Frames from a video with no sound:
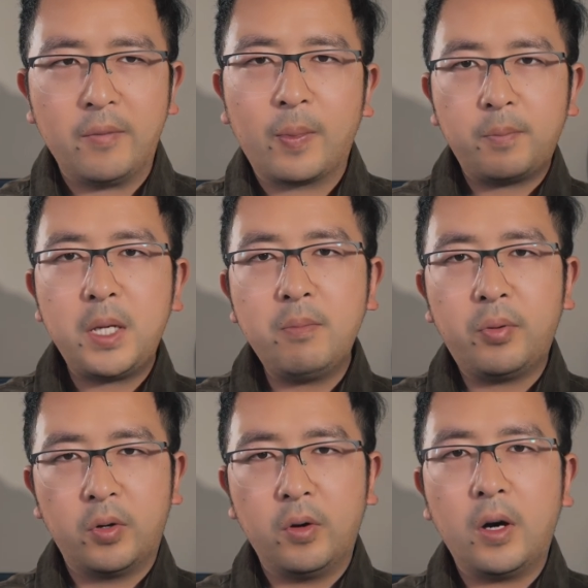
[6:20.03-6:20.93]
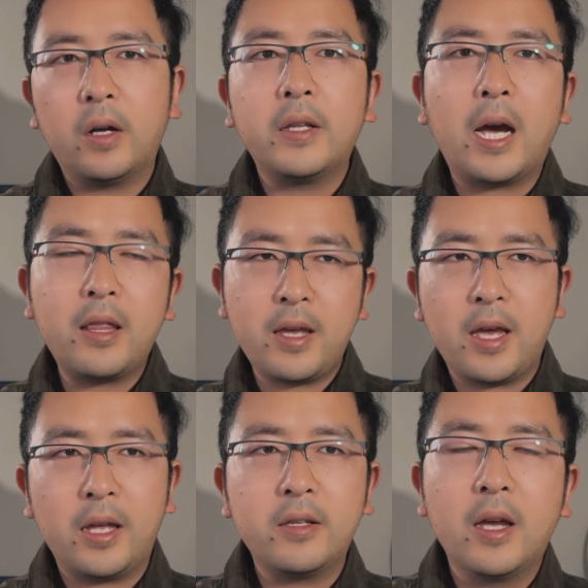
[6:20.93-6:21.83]
Beam Pro, on the other
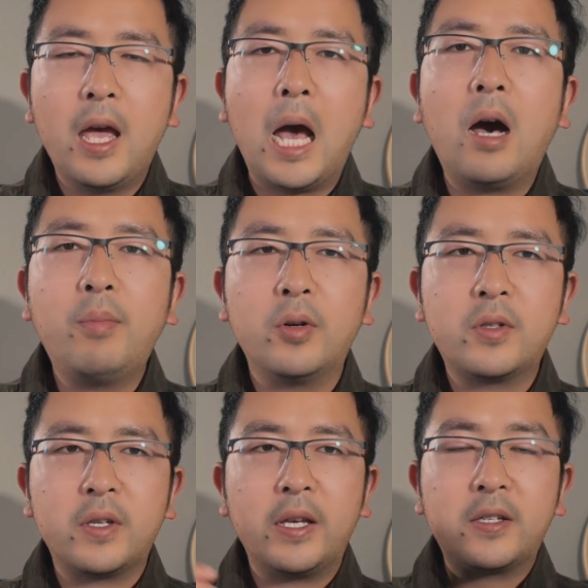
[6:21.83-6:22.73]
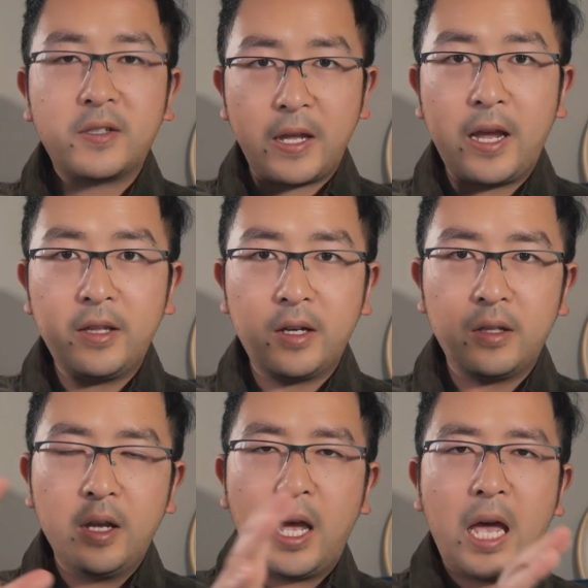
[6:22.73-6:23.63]
hand, outputs a standard
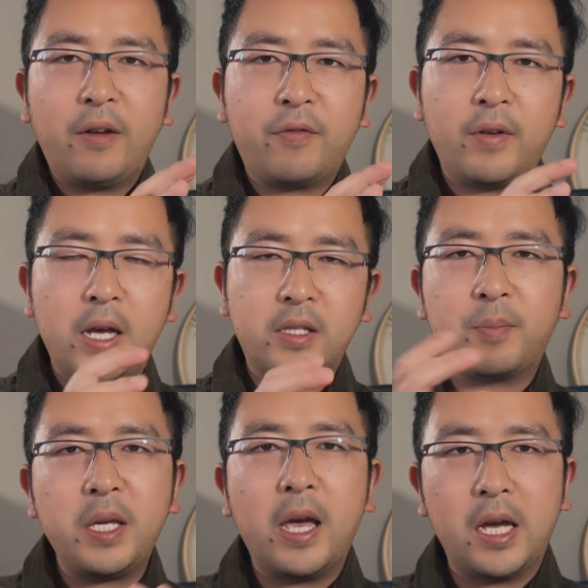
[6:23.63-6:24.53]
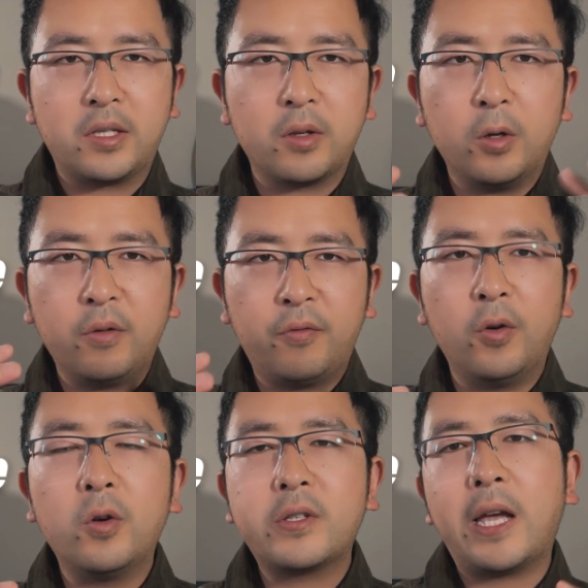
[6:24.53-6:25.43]
FSBS or
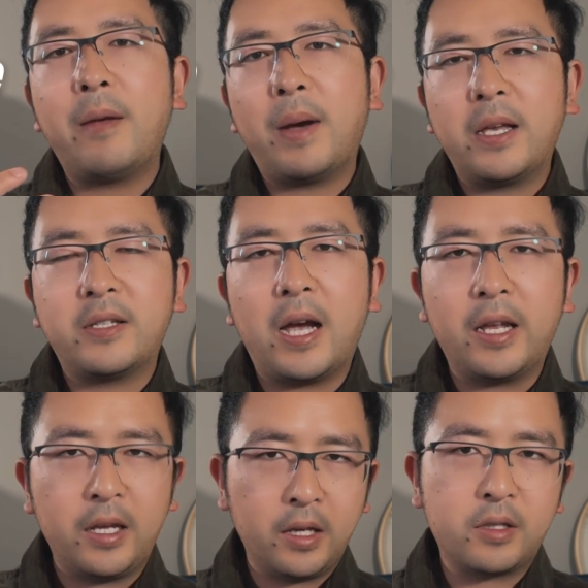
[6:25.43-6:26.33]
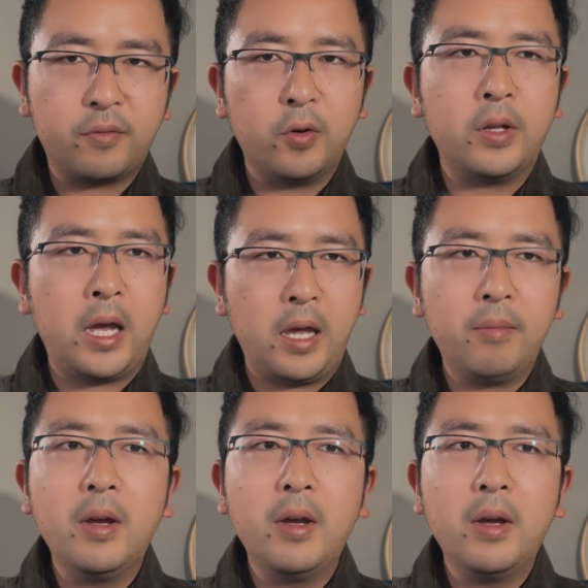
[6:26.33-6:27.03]
full side-by-side -side in its full name